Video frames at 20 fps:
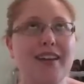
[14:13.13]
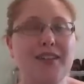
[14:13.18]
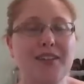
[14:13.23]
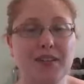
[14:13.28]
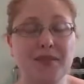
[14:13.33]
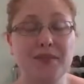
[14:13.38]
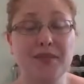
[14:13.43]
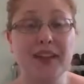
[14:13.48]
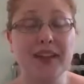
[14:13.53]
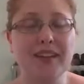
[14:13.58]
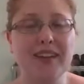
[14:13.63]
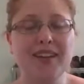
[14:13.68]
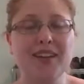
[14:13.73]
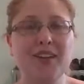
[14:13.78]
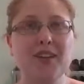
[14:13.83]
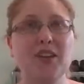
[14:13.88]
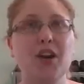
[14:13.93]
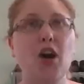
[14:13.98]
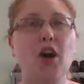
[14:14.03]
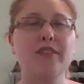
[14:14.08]
completely
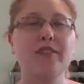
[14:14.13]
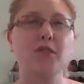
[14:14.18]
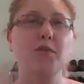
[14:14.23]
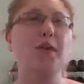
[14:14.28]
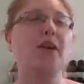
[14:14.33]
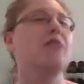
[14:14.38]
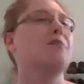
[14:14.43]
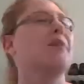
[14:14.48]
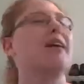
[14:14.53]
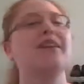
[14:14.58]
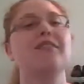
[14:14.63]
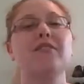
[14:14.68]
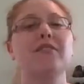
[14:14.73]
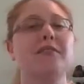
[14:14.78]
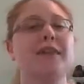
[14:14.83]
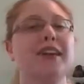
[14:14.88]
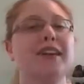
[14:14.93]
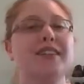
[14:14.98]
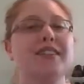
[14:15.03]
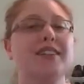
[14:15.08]
overwhelmed by
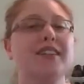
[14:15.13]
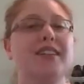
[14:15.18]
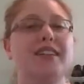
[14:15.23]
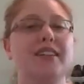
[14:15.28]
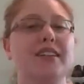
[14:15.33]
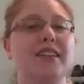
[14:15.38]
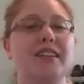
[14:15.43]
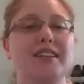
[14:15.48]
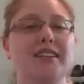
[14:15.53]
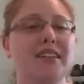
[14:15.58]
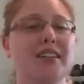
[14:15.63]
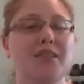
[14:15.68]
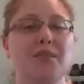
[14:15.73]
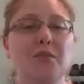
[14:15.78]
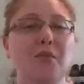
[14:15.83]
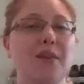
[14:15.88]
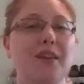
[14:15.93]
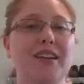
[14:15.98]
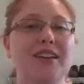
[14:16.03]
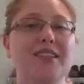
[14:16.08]
information and
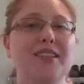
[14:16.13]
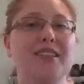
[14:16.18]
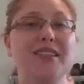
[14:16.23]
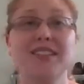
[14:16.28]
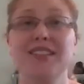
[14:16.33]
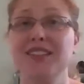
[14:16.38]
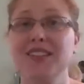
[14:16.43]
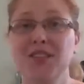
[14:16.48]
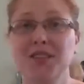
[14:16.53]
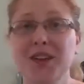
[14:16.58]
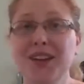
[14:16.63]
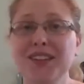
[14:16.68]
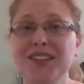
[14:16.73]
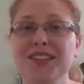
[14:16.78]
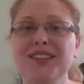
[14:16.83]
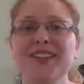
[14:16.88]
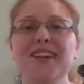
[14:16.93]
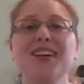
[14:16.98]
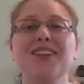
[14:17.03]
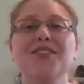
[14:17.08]
wanting to just distract
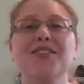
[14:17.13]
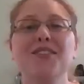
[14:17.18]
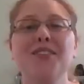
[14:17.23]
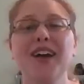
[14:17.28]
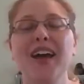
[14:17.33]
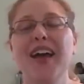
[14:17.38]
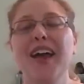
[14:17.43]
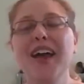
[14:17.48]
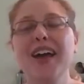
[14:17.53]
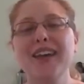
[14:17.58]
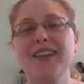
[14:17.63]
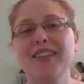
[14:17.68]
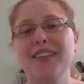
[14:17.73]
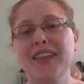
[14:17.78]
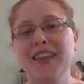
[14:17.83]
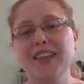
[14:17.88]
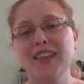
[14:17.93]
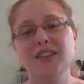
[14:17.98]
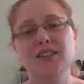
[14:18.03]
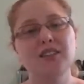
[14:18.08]
yourself,
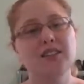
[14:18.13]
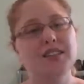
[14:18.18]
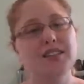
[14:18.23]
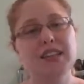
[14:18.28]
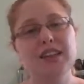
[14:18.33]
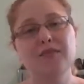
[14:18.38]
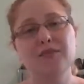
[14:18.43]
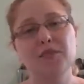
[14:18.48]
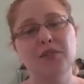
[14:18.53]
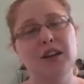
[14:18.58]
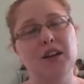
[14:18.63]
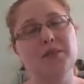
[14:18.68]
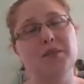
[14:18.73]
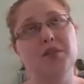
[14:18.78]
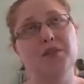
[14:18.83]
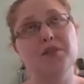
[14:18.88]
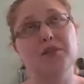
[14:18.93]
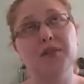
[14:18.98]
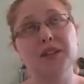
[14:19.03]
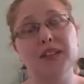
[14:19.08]
then Steve put up
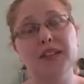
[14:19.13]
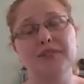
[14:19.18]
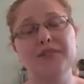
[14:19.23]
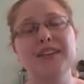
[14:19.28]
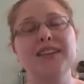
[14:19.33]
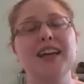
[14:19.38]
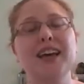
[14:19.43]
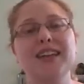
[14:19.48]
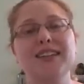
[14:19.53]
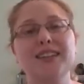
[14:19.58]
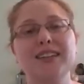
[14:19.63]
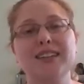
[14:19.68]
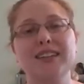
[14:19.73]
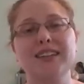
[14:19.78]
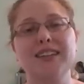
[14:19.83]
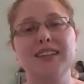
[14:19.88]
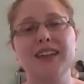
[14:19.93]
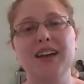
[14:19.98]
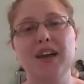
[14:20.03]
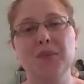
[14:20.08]
a really
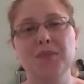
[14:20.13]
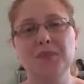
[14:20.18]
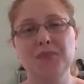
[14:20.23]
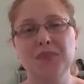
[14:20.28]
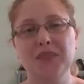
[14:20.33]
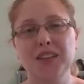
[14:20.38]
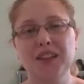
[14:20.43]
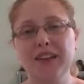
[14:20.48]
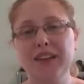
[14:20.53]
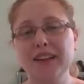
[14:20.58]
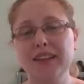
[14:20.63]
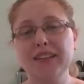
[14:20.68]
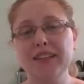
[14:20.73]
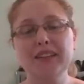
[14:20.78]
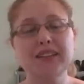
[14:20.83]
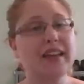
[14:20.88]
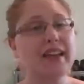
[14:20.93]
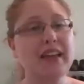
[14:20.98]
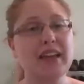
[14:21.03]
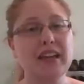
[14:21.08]
fantastic
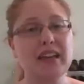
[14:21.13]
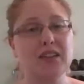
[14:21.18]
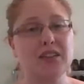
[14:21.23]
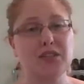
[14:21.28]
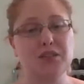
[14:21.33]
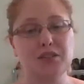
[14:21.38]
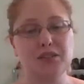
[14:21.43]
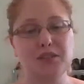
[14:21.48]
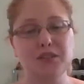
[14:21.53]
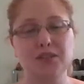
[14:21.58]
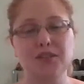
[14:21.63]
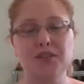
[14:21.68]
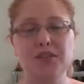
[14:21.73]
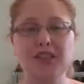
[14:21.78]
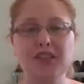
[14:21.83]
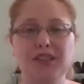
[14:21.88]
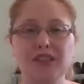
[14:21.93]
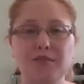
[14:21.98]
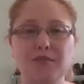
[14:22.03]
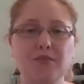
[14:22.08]
link to
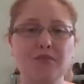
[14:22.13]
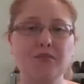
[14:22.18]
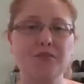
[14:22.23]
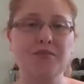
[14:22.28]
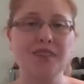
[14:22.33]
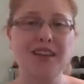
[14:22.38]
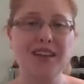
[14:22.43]
some